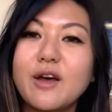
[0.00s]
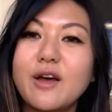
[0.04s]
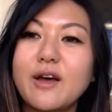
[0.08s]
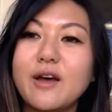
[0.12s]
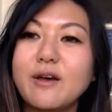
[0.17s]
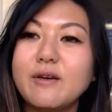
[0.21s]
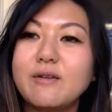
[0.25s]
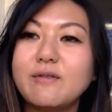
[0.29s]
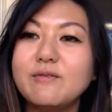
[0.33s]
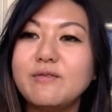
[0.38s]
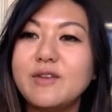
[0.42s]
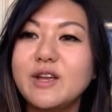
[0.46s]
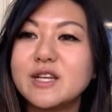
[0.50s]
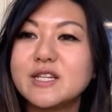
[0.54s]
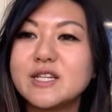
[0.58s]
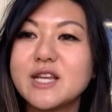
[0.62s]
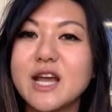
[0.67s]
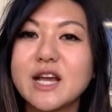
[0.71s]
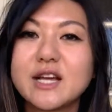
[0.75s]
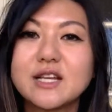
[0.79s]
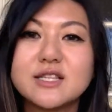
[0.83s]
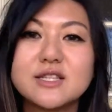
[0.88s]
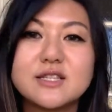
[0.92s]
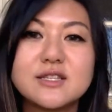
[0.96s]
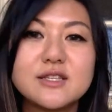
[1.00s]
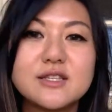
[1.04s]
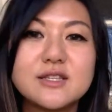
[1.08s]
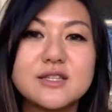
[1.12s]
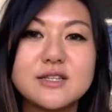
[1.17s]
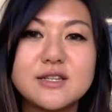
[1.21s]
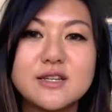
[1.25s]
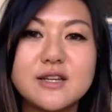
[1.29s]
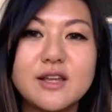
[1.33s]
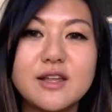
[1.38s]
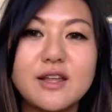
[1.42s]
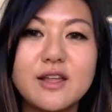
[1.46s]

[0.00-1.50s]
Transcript: via text